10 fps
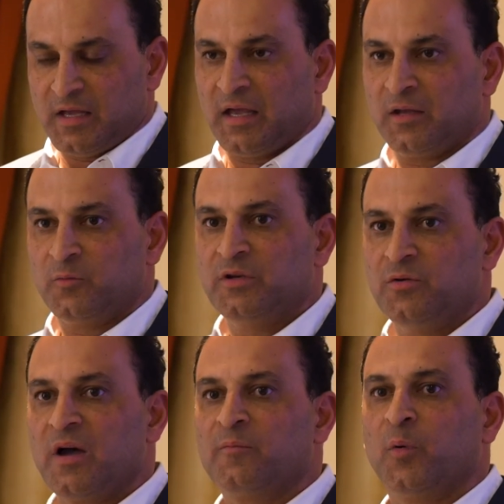And we
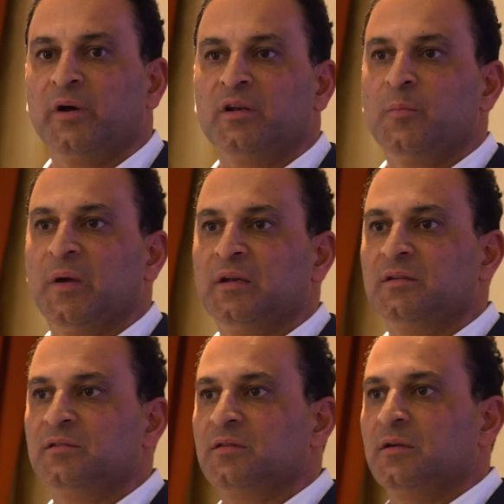do have board
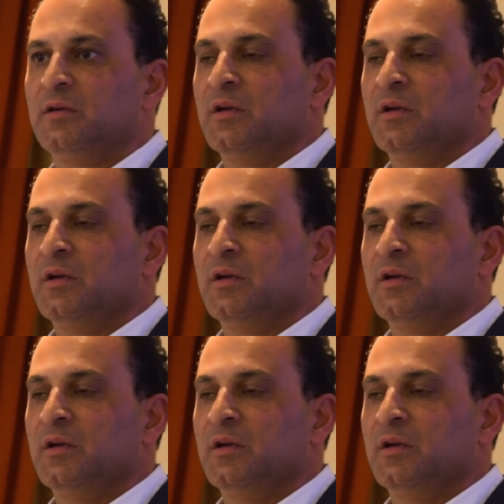independence.